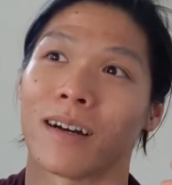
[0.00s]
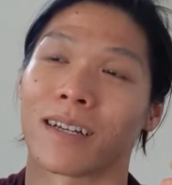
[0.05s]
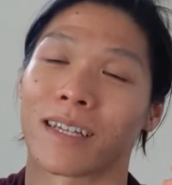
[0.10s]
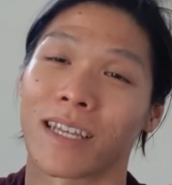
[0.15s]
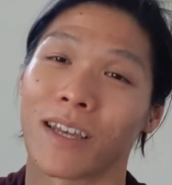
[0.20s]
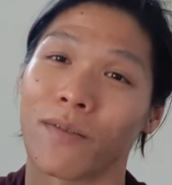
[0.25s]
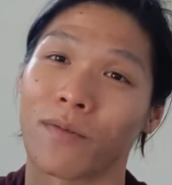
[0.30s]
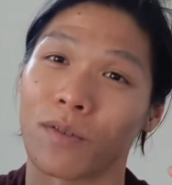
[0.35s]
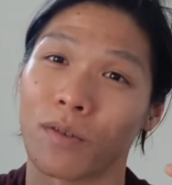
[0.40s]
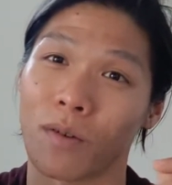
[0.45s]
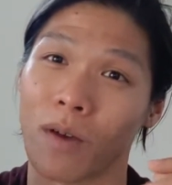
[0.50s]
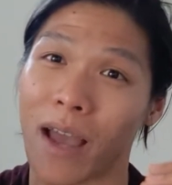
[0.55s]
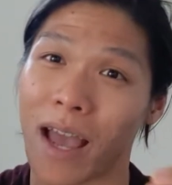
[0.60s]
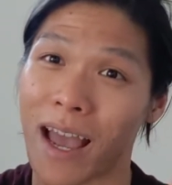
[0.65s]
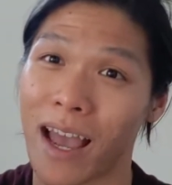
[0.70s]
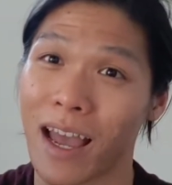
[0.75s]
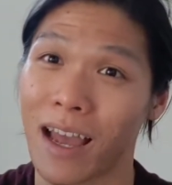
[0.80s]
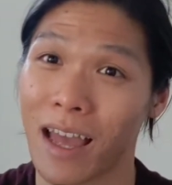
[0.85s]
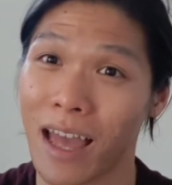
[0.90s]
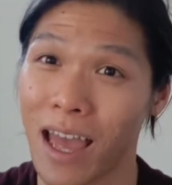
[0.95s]
give you
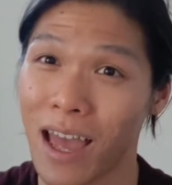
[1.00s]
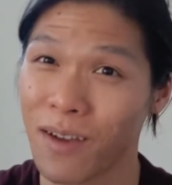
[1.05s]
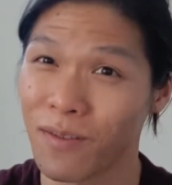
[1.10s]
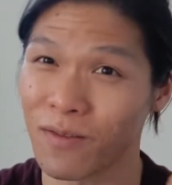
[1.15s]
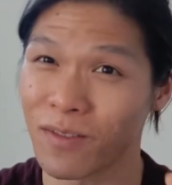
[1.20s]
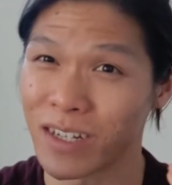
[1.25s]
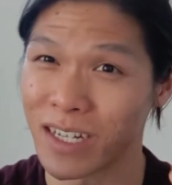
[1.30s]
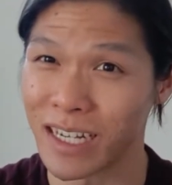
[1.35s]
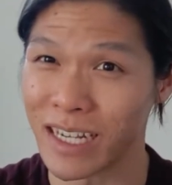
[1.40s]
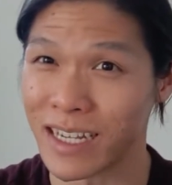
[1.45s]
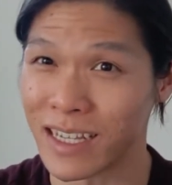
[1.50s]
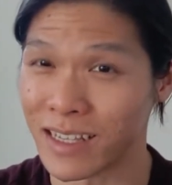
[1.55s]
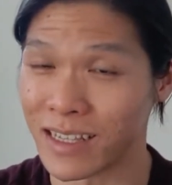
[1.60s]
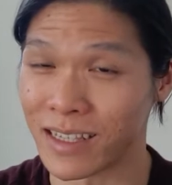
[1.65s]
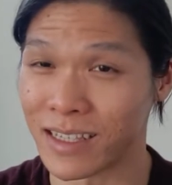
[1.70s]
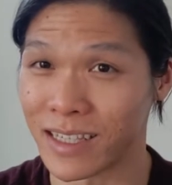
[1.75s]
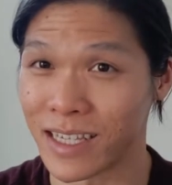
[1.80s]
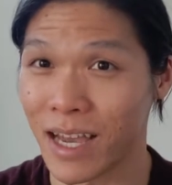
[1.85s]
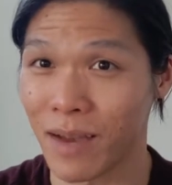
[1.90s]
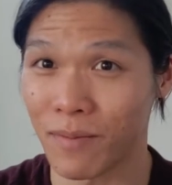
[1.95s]
every
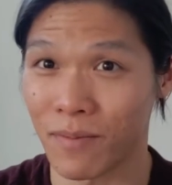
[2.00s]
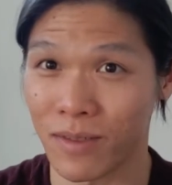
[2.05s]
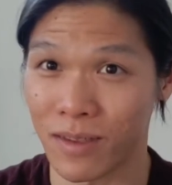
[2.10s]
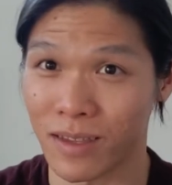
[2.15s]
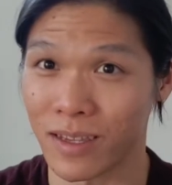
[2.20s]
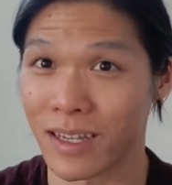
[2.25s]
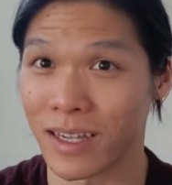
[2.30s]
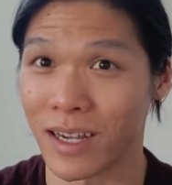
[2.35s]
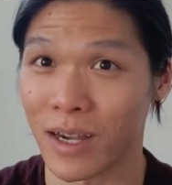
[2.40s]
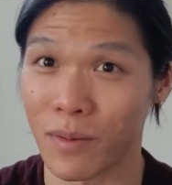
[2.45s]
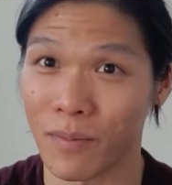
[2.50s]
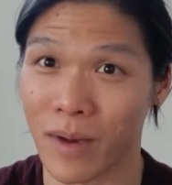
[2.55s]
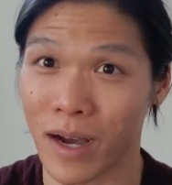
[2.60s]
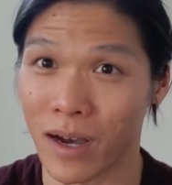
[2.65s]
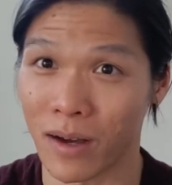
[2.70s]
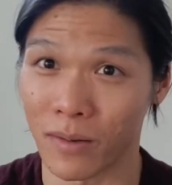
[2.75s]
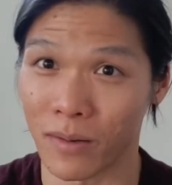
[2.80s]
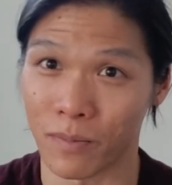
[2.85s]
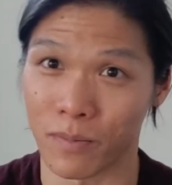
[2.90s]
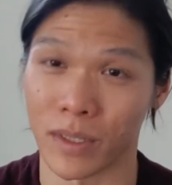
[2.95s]
in-depth thing
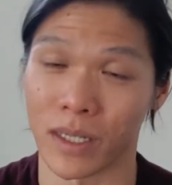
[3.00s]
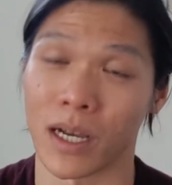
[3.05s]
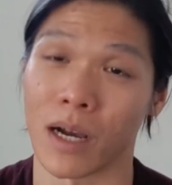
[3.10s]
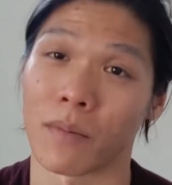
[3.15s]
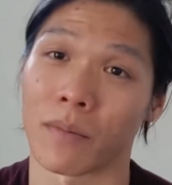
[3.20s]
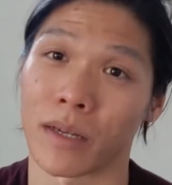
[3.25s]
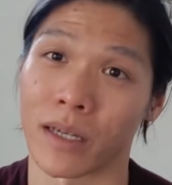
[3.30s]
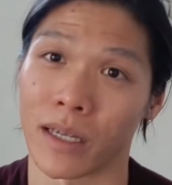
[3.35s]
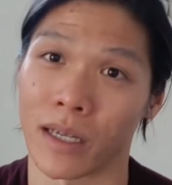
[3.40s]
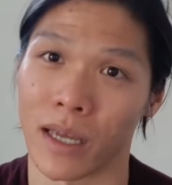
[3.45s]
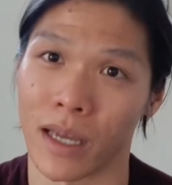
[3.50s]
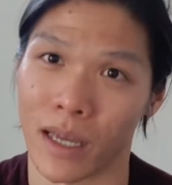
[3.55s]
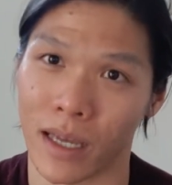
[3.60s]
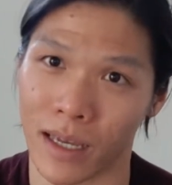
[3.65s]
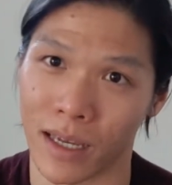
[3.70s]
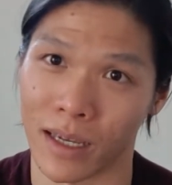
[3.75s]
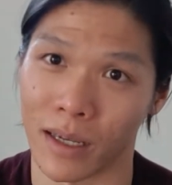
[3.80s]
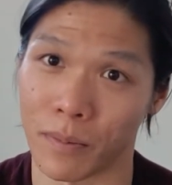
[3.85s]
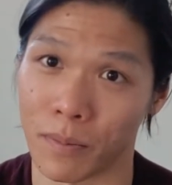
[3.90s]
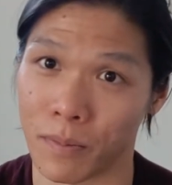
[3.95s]
about becoming
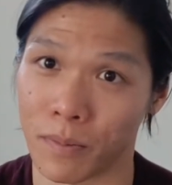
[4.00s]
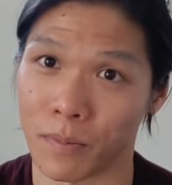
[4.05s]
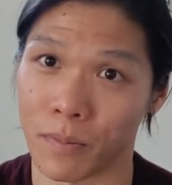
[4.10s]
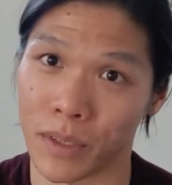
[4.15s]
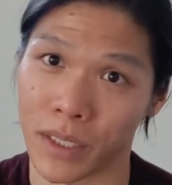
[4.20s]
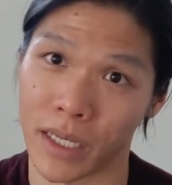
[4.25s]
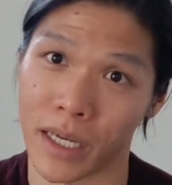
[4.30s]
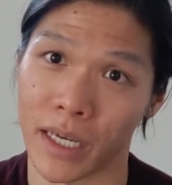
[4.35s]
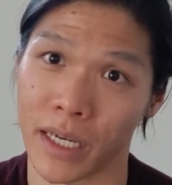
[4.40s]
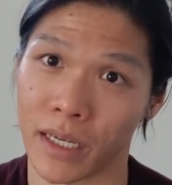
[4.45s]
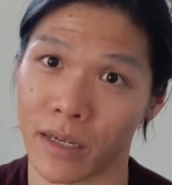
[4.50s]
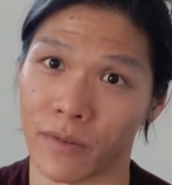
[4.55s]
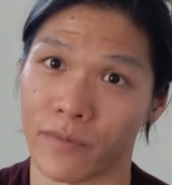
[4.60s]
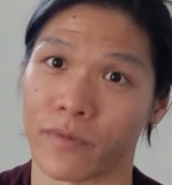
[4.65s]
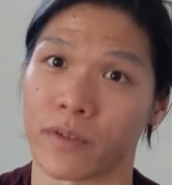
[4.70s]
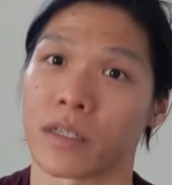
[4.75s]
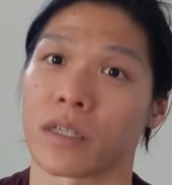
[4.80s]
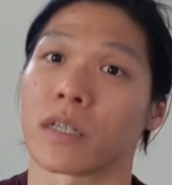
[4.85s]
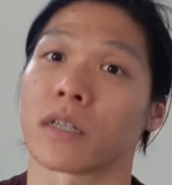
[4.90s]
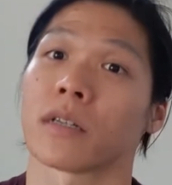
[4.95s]
a P A, a
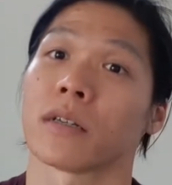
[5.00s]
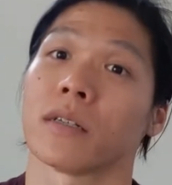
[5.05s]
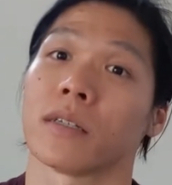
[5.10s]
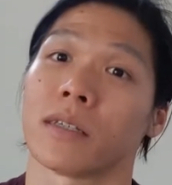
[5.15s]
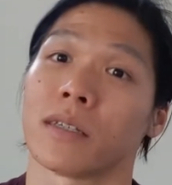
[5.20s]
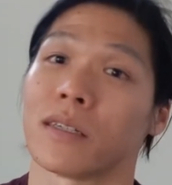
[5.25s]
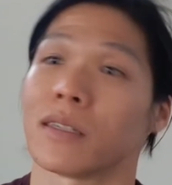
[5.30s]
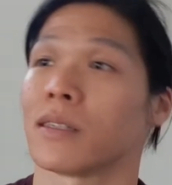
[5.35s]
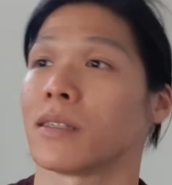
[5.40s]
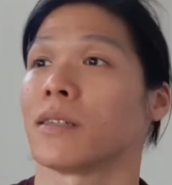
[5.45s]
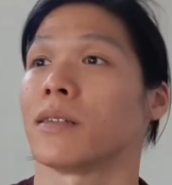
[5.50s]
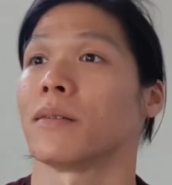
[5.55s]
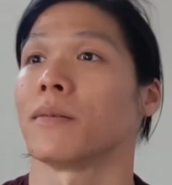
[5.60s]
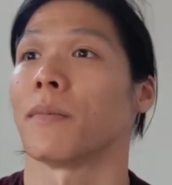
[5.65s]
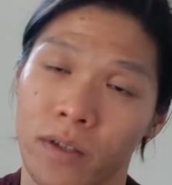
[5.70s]
physician assistant.